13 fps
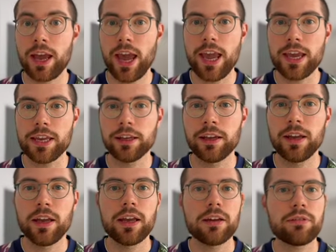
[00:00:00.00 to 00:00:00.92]
A.
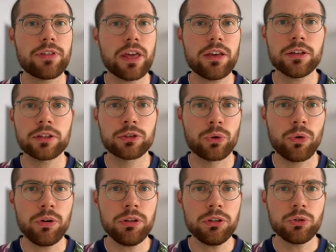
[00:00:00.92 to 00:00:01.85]
If they
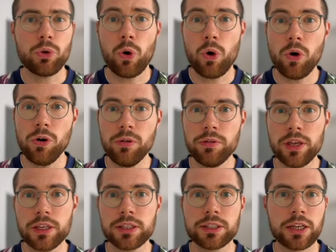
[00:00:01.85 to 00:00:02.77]
ignore it or
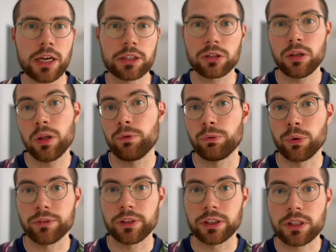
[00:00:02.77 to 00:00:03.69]
they start to live
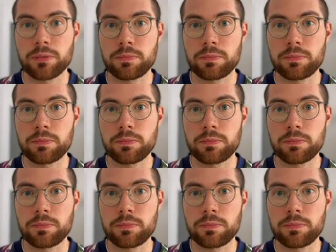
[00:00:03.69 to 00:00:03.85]
with it.